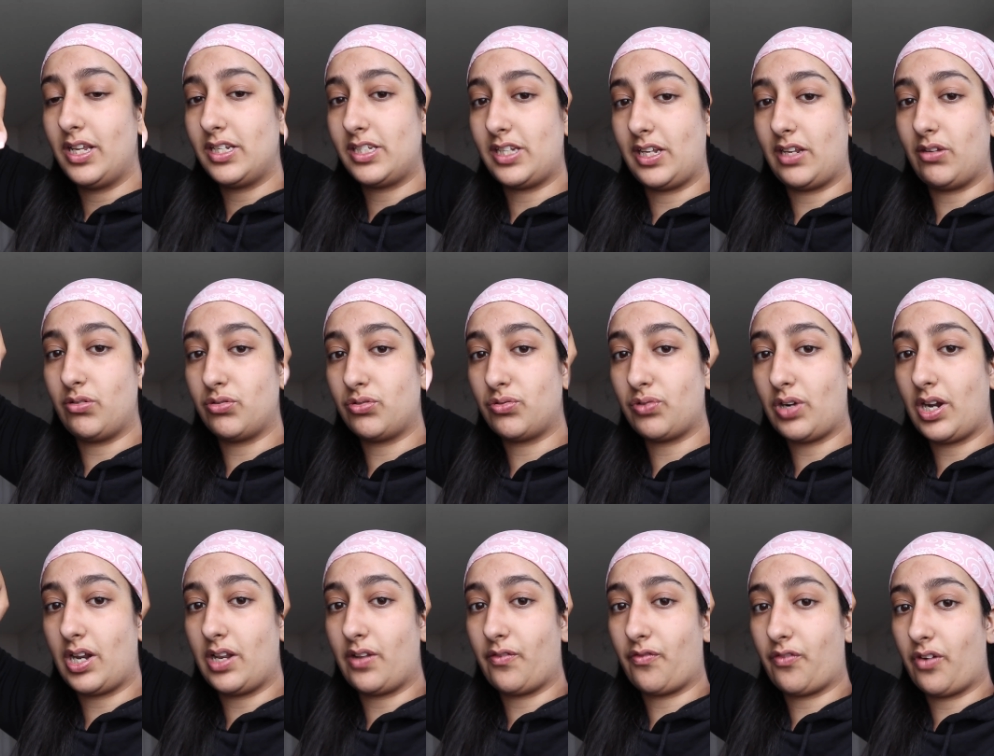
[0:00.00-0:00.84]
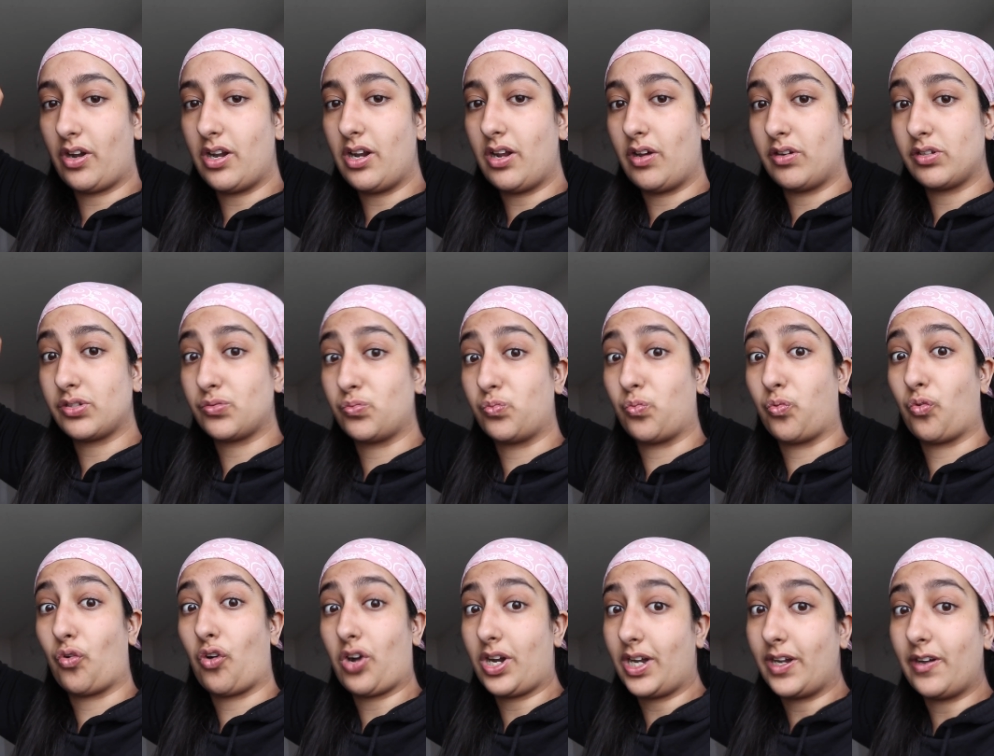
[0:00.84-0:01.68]
So he was right at the front, I was
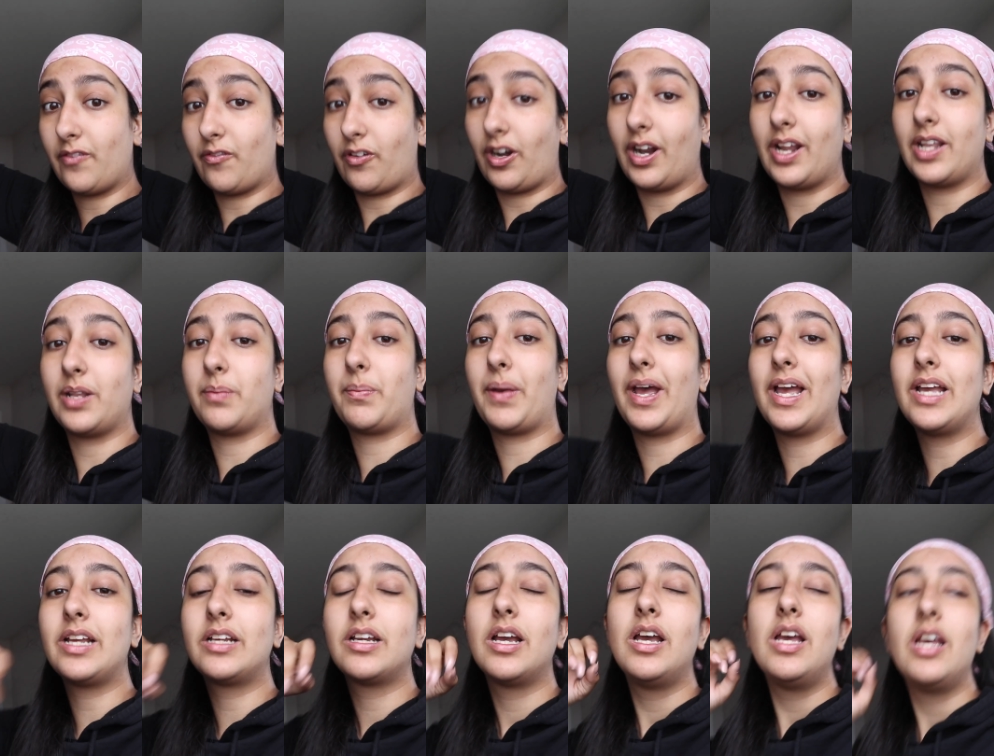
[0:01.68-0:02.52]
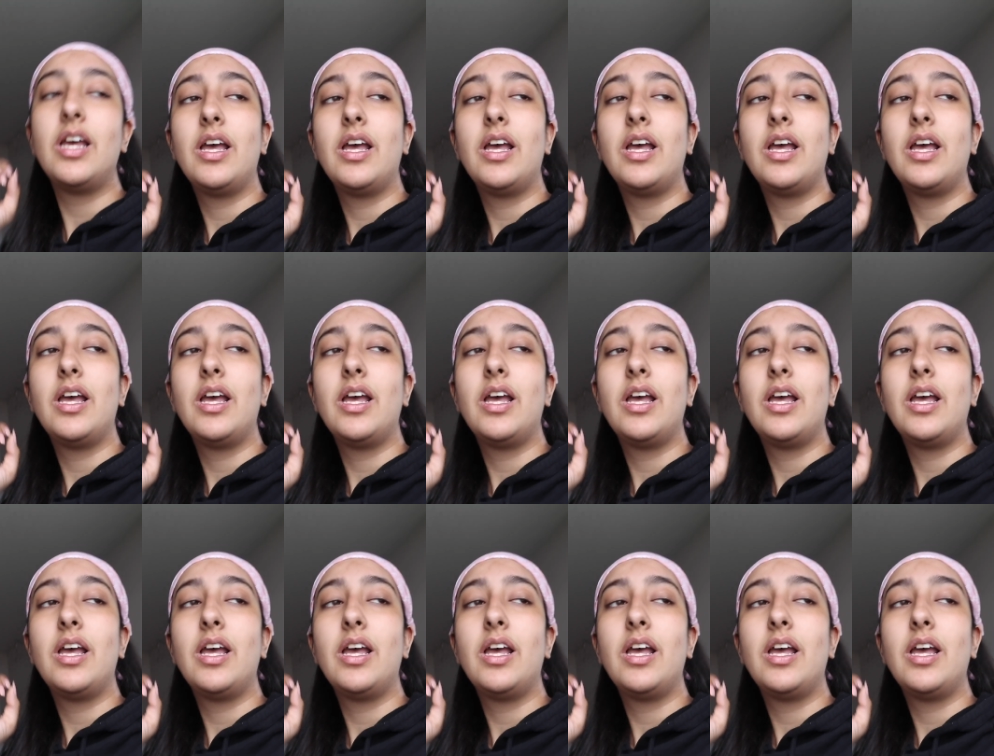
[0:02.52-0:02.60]
right right at the back.